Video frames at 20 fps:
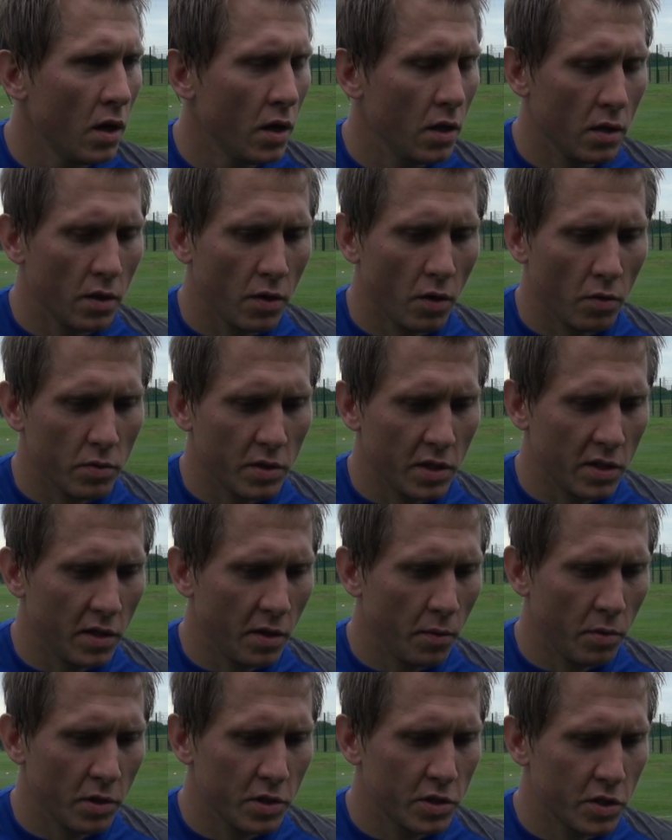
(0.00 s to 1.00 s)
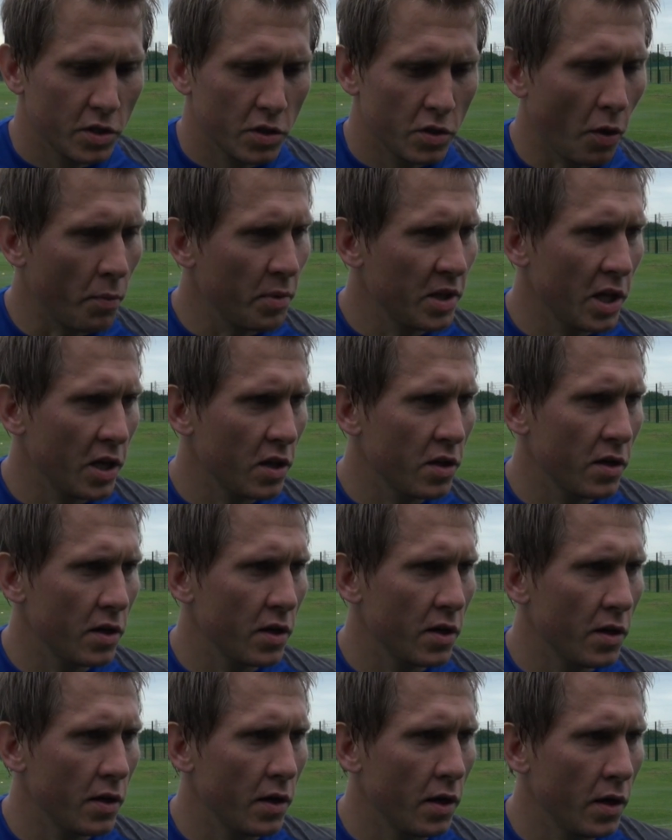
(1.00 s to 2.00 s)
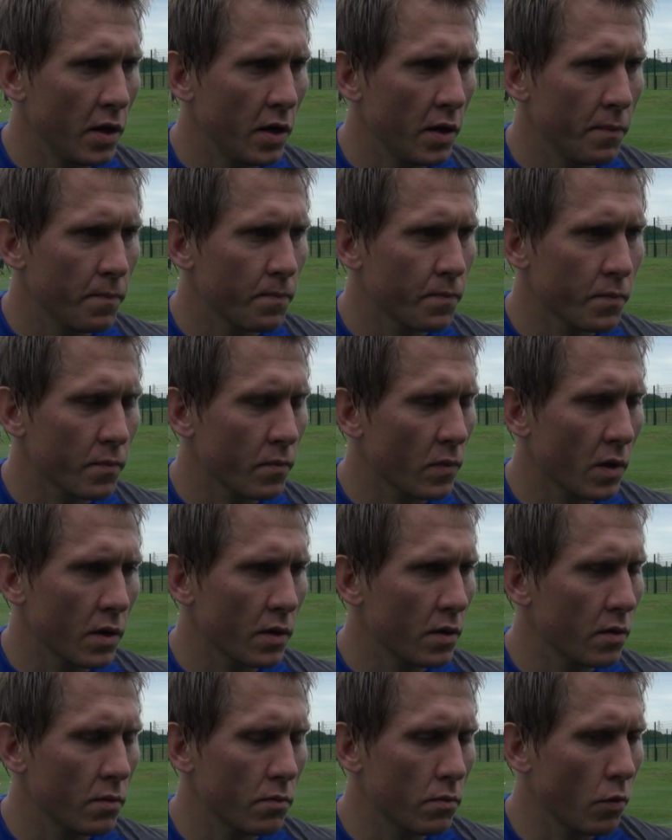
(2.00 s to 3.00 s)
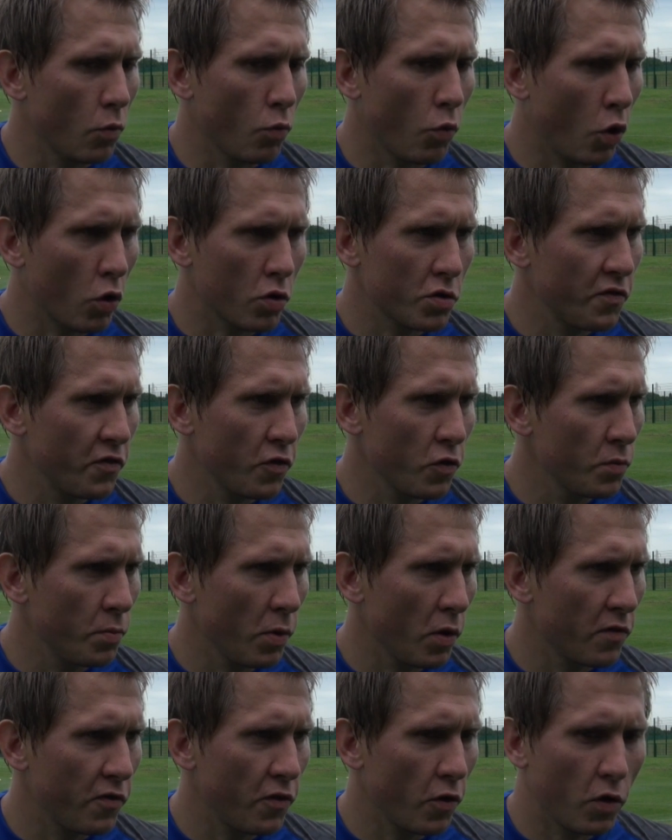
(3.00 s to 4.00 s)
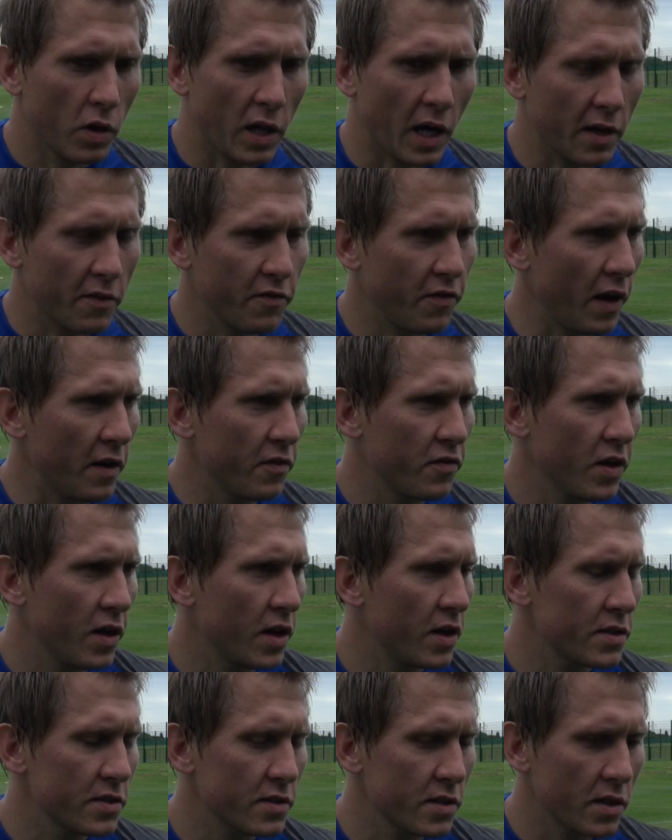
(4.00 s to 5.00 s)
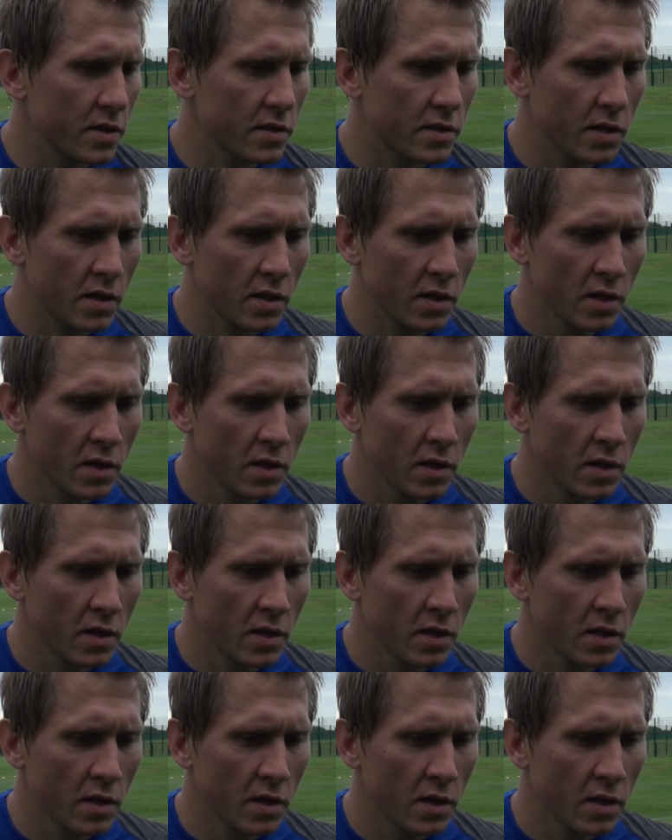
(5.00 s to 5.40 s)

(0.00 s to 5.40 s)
You know, the team which dominated world football for like 5 years, and